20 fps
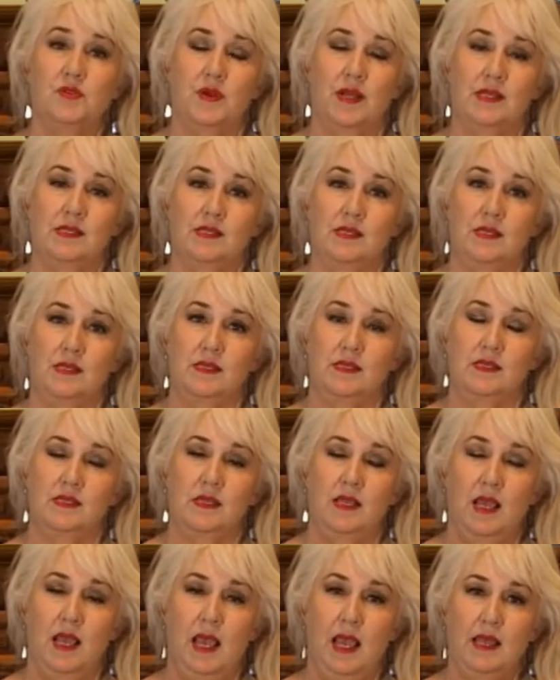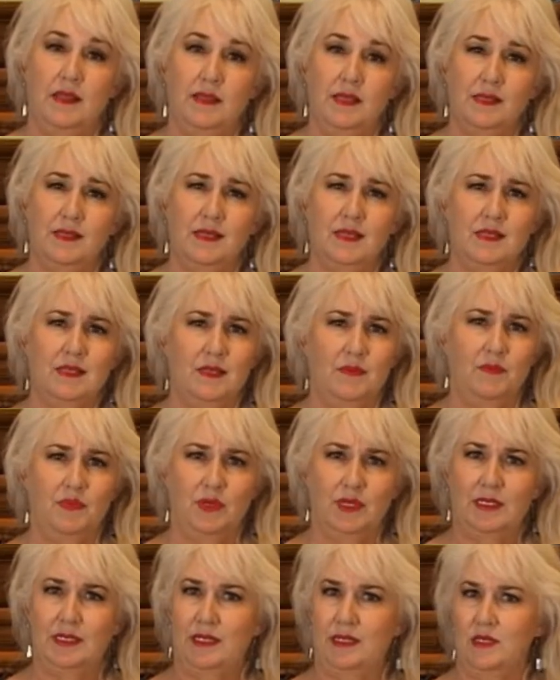Dresses. And this is a
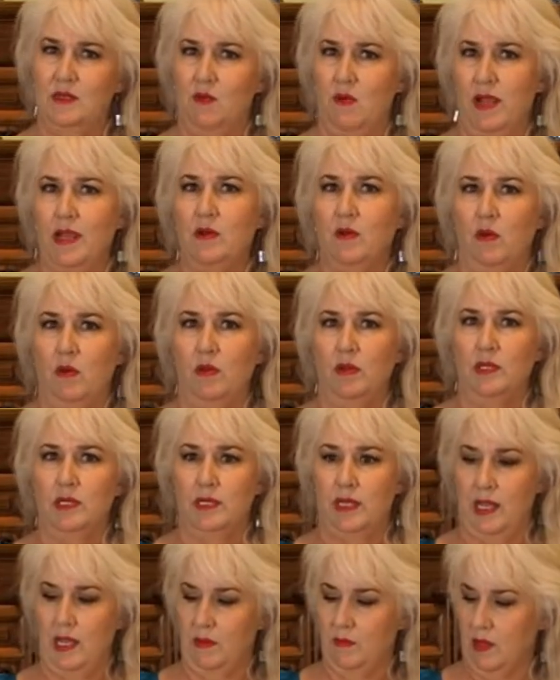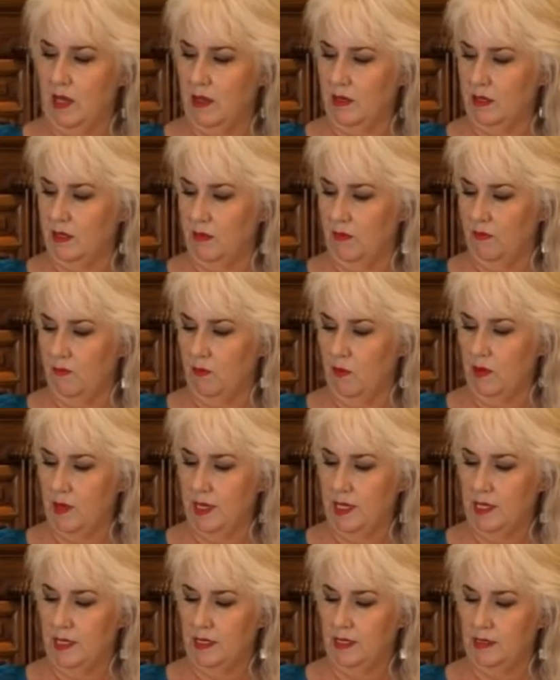book that's quite old. It came out in the
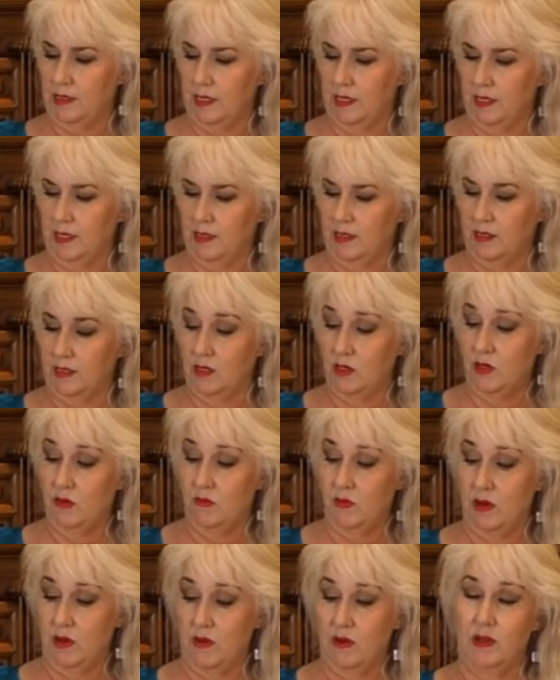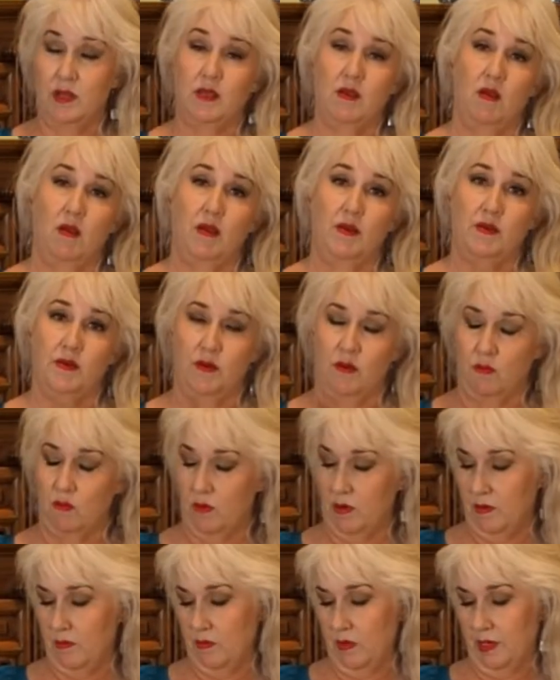40s and it's a Newbery Honor
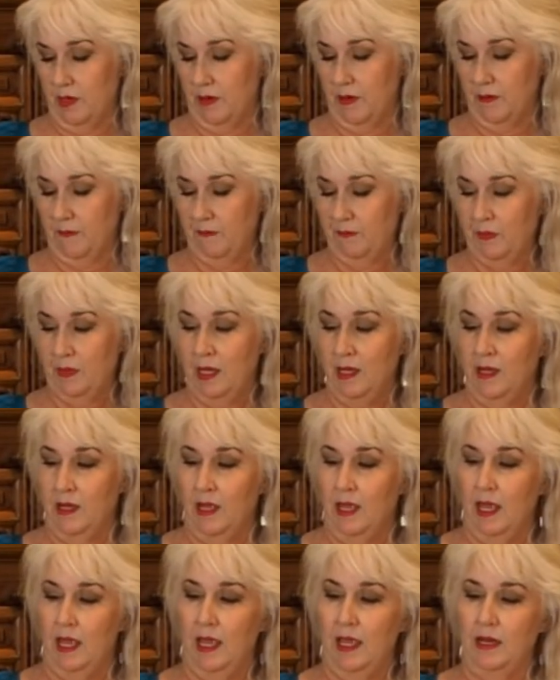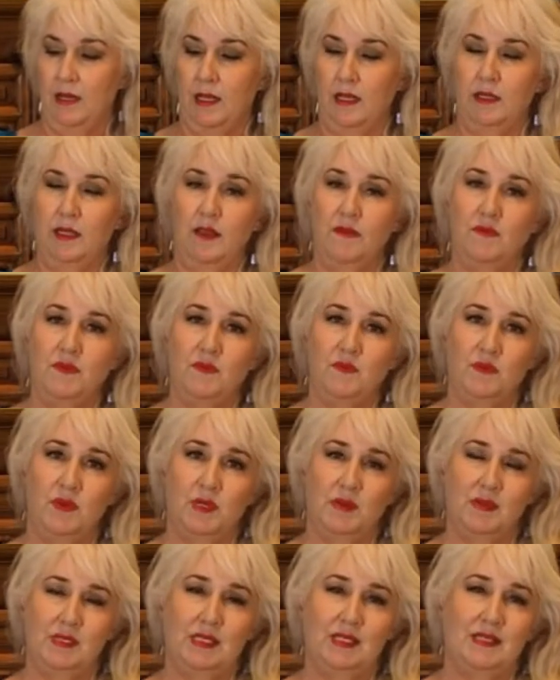Award winner. And I love the book
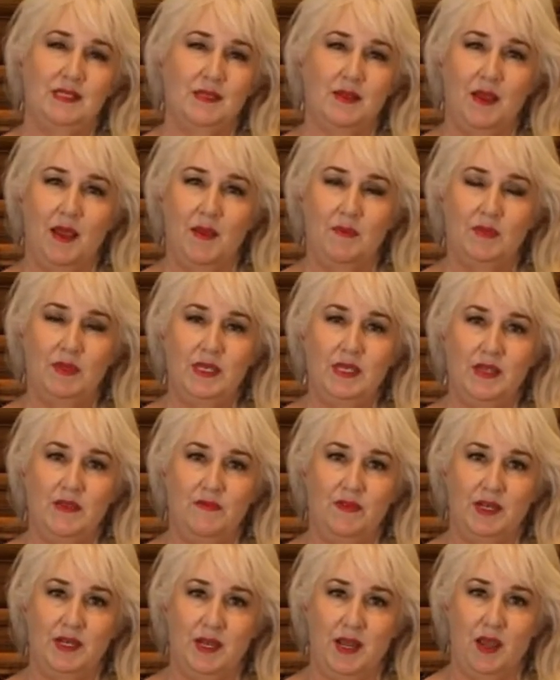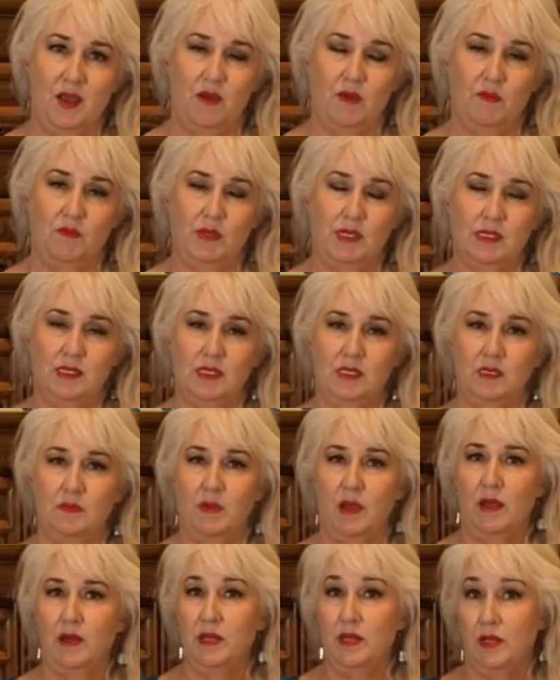because it's timely even now, because it's
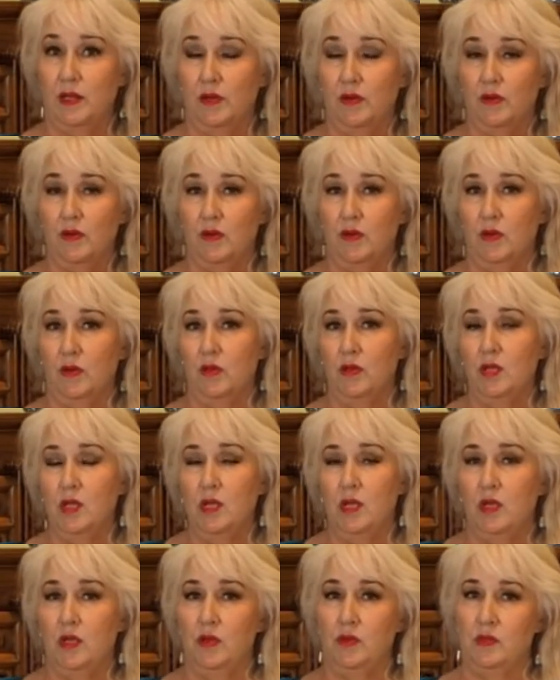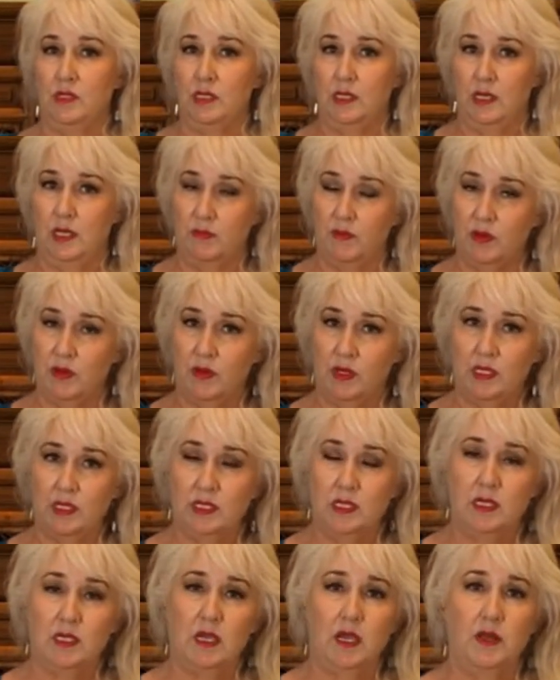about a young girl who's an immigrant
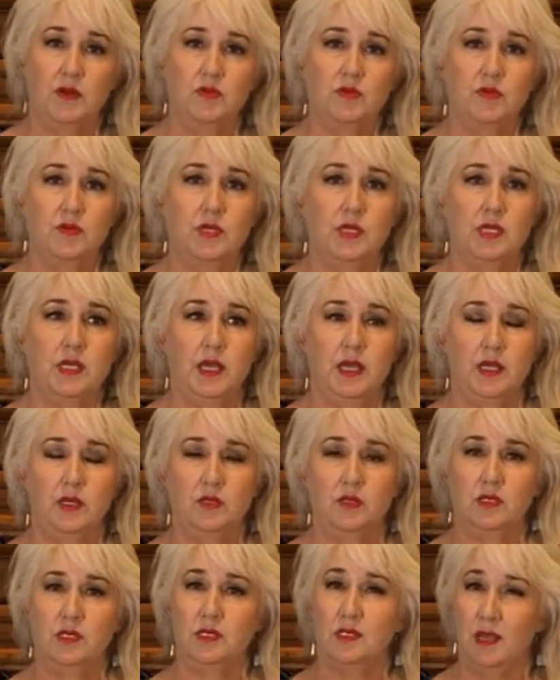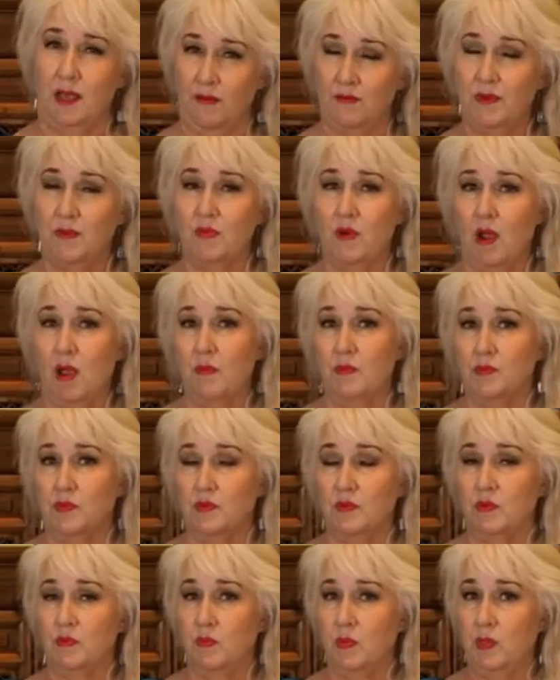to the country and she's having problems
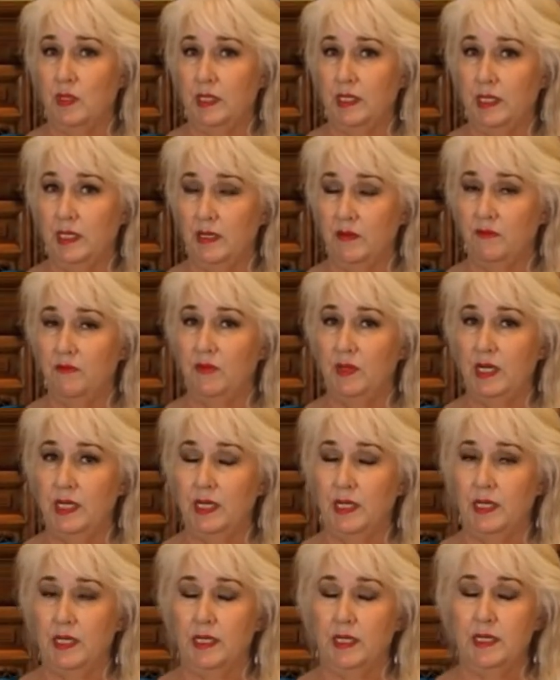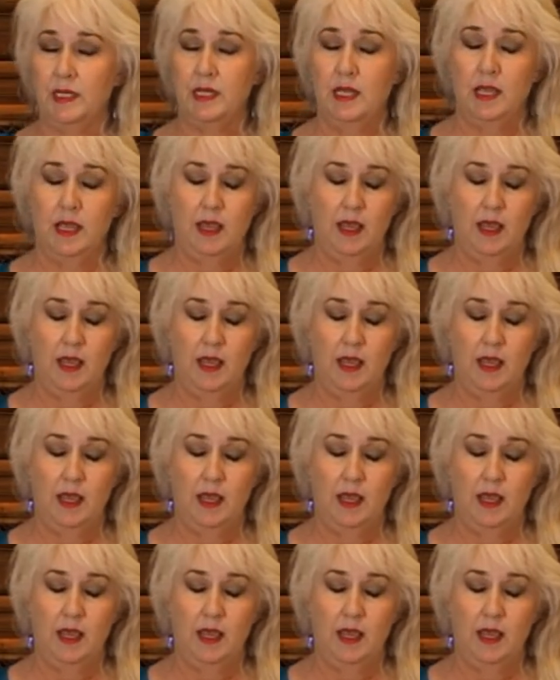with bullying and fitting in.